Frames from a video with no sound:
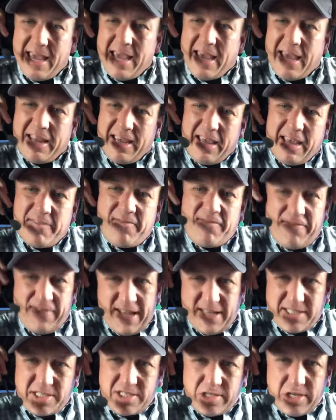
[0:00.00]
It
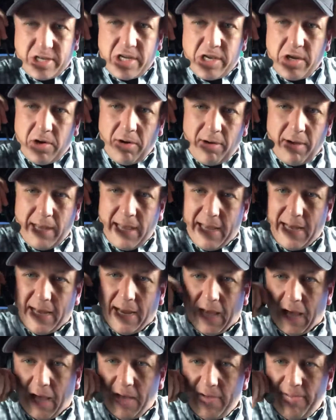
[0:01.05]
fits securely
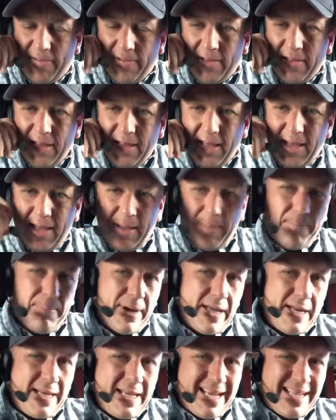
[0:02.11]
enough,
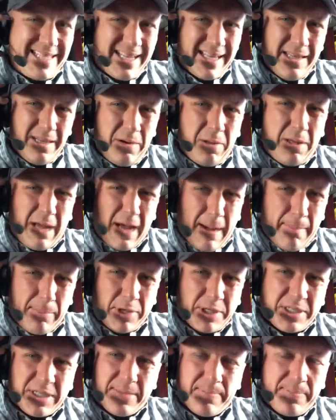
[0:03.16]
but it's a little
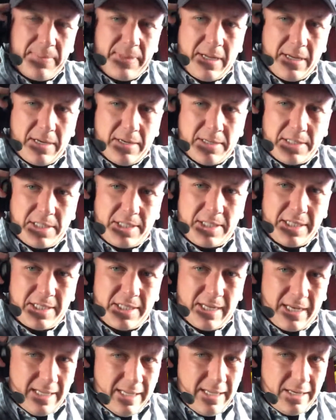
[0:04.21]
cumbersome. There's just
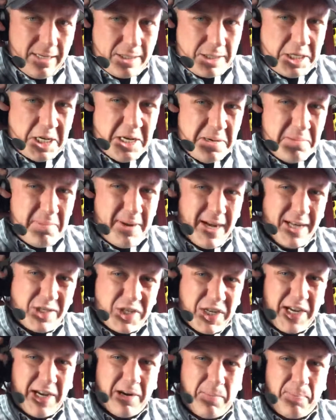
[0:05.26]
a little too much
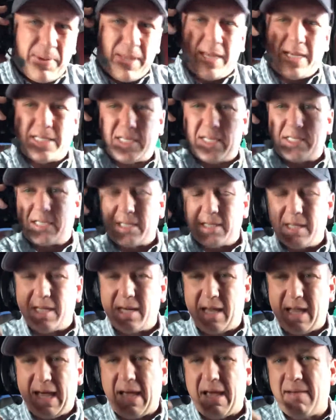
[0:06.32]
earpiece. It's a
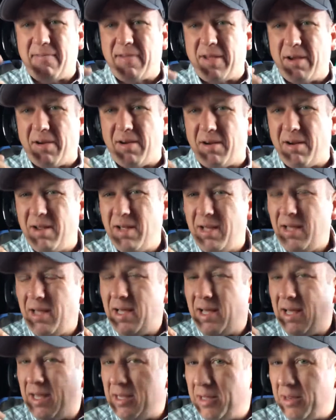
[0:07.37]
little heavier,
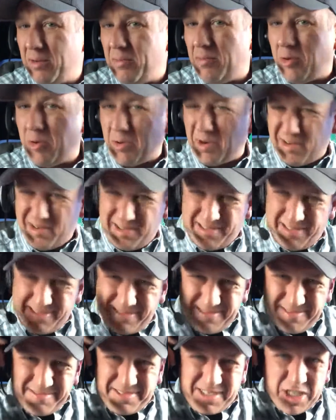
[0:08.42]
a little more
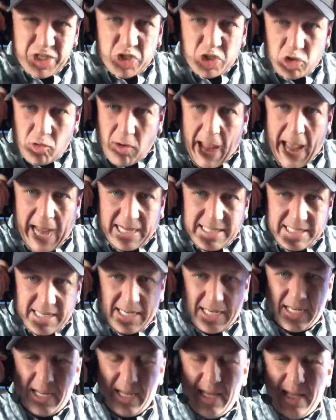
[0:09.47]

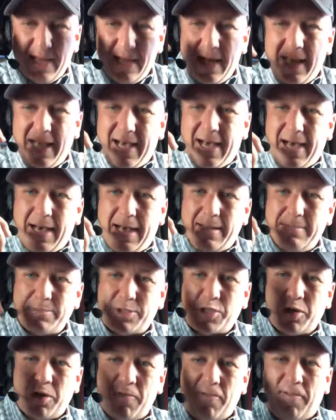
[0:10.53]
distracting.
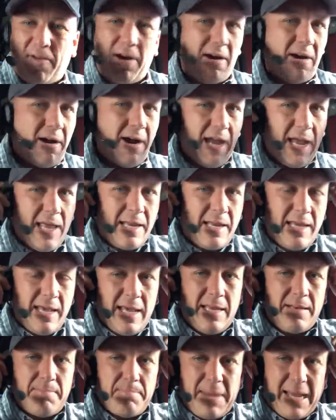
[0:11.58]
So far
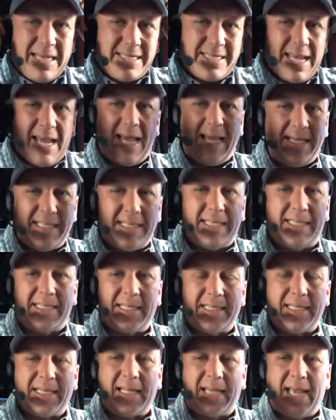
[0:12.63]
it
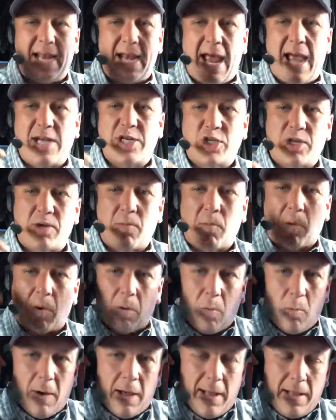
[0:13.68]
maintains connection real
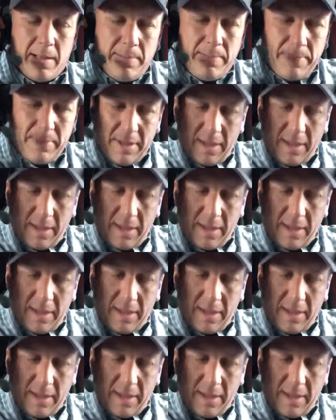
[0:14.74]
well.